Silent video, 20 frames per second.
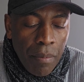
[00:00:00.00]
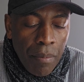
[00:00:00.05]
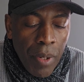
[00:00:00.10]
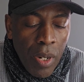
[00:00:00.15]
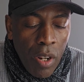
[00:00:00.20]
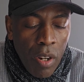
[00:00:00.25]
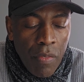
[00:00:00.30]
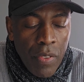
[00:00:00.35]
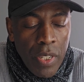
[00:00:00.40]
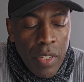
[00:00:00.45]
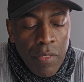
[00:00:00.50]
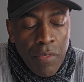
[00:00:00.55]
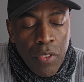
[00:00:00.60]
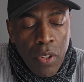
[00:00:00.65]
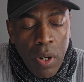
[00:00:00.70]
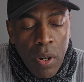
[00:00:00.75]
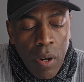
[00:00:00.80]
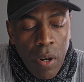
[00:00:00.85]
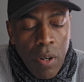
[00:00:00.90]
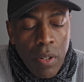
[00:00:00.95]
Beloved, if
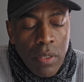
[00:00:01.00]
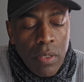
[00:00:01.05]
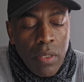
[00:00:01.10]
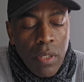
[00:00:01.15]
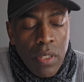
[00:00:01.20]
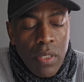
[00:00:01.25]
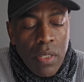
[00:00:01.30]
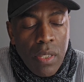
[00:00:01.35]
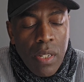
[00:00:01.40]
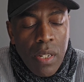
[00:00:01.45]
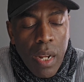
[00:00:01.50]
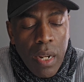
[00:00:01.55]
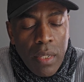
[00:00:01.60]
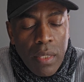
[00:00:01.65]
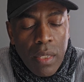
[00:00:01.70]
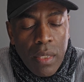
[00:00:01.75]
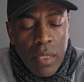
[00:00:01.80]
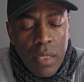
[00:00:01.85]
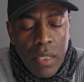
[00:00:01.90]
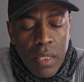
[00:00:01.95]
your heart does
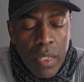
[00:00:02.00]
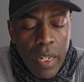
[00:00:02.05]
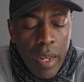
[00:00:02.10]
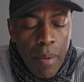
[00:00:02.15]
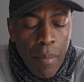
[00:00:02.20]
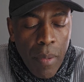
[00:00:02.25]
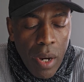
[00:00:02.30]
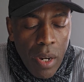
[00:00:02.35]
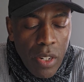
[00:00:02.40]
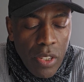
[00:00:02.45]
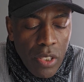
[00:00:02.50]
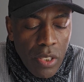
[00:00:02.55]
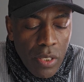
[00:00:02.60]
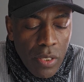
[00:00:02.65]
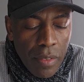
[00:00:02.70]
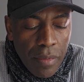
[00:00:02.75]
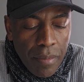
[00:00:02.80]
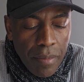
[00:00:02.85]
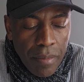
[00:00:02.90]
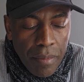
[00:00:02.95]
not condemn us,